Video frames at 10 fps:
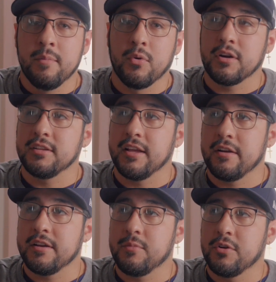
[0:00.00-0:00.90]
more
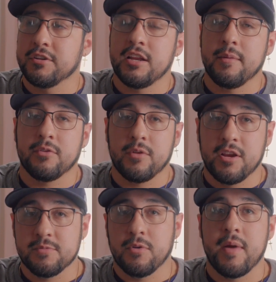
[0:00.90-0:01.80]
clarity, more dynamic
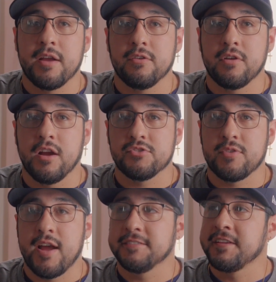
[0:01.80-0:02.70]
range, more micro
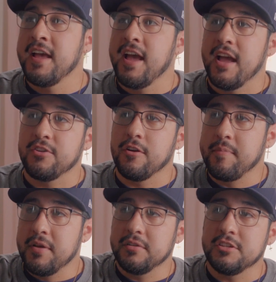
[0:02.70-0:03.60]
contrast, and your
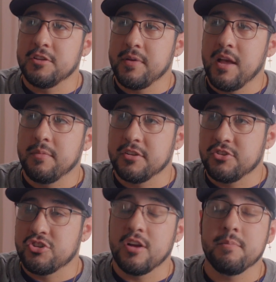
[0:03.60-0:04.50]
ability to be able to
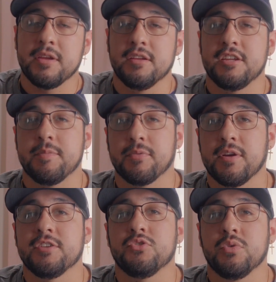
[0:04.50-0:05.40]
jump deeper
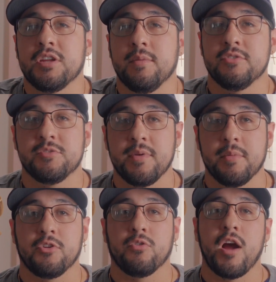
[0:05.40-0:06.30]
into an image, to be
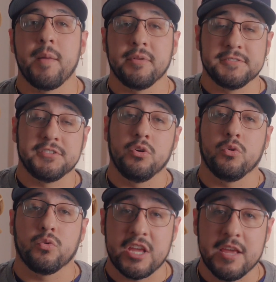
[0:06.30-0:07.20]
able to crop and still
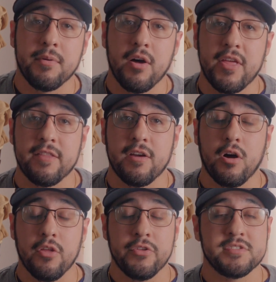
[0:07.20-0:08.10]
keep all that
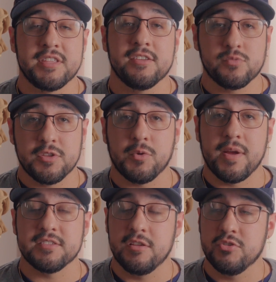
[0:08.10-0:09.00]
all those things with your
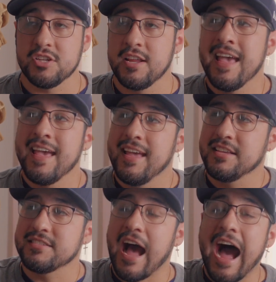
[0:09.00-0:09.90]
resolution
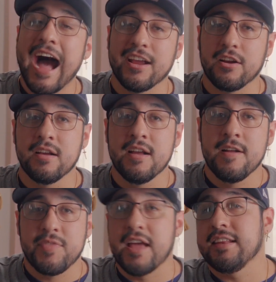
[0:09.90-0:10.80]
is higher
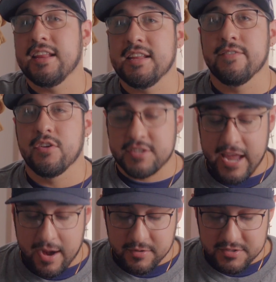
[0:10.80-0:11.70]
than in any of those
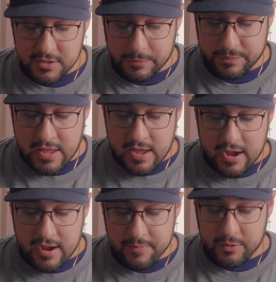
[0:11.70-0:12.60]
cameras. So
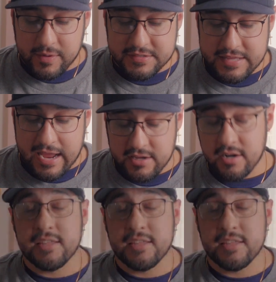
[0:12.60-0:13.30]
um, there is that. The other